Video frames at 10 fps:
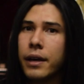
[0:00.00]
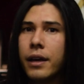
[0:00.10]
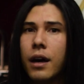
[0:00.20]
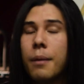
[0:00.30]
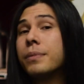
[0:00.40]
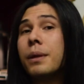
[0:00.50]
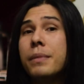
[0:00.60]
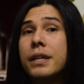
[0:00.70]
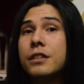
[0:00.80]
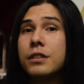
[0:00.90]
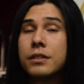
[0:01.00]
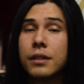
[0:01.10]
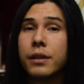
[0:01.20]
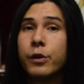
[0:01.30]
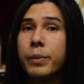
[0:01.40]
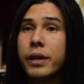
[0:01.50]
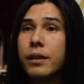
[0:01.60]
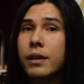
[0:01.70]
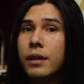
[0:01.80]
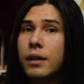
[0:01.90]
I up the mids just a little
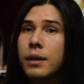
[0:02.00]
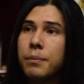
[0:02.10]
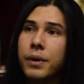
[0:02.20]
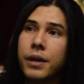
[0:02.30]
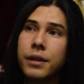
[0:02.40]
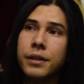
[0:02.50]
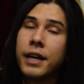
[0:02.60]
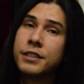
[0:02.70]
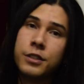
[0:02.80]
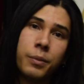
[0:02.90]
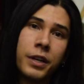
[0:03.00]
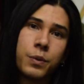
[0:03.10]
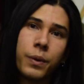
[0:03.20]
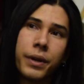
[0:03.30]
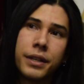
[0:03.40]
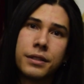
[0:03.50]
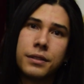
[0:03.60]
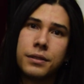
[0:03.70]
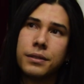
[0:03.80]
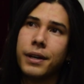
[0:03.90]
bit, but not too much where it
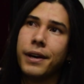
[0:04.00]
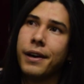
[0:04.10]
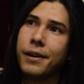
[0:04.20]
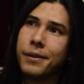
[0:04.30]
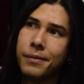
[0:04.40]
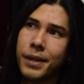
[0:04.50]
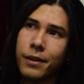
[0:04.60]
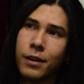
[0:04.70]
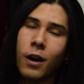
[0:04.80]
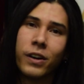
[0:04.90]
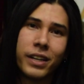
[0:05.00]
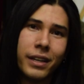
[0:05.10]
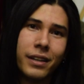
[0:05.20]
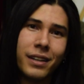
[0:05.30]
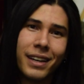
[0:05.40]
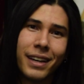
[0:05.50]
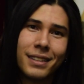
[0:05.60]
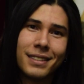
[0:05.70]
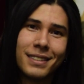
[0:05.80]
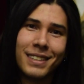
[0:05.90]
gets like honky, I
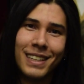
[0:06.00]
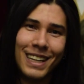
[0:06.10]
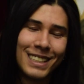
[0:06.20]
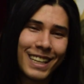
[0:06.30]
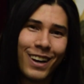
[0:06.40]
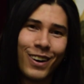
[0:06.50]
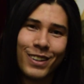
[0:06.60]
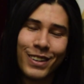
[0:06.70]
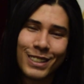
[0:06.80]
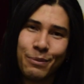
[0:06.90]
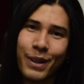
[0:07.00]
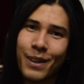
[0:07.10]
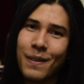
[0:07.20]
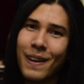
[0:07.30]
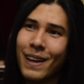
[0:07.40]
guess. It's kind of hard to explain.